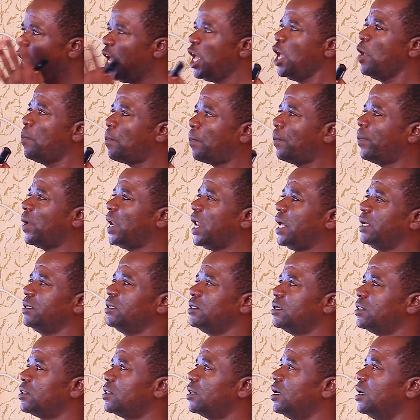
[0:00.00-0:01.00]
A
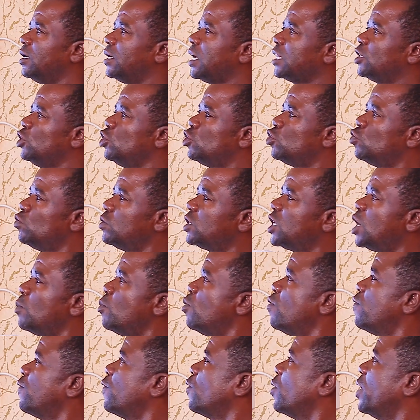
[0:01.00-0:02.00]
plant that is
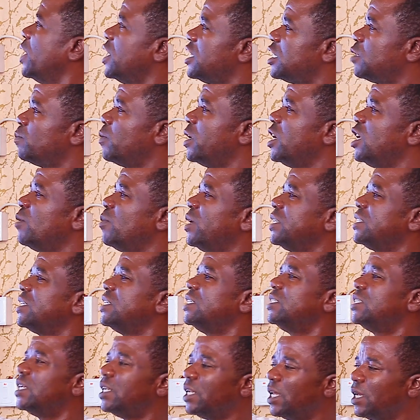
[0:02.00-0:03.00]
suitable for experiment
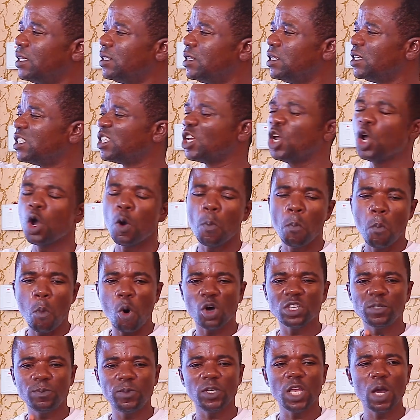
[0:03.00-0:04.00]
in genetics
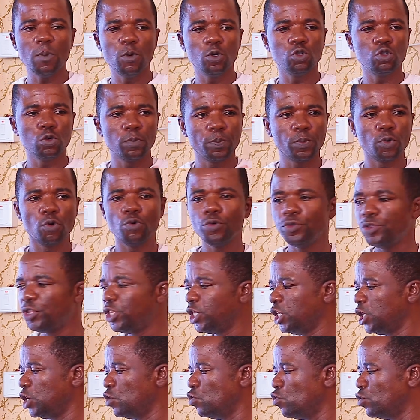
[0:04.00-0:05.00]
must be able to
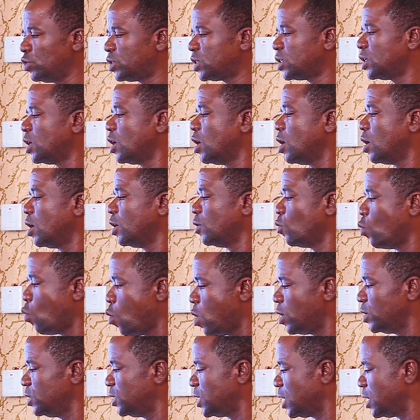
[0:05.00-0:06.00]
produce
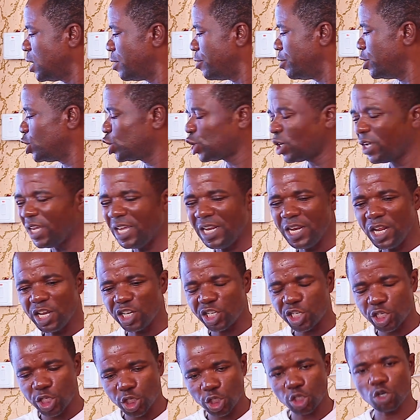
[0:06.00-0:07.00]
one generation in a
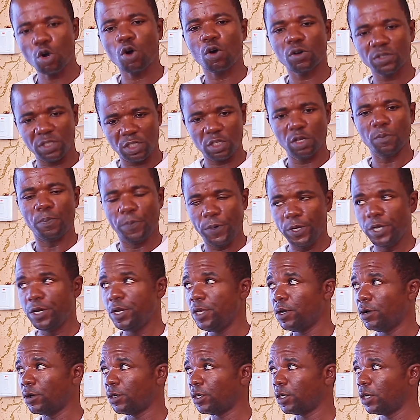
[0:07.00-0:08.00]
short
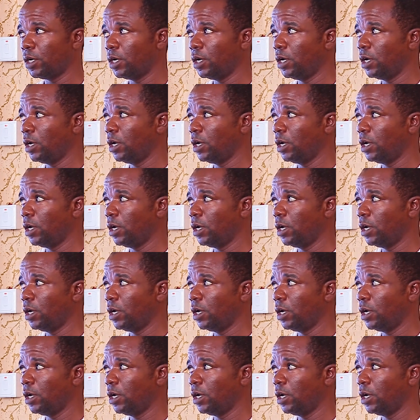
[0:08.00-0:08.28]
period.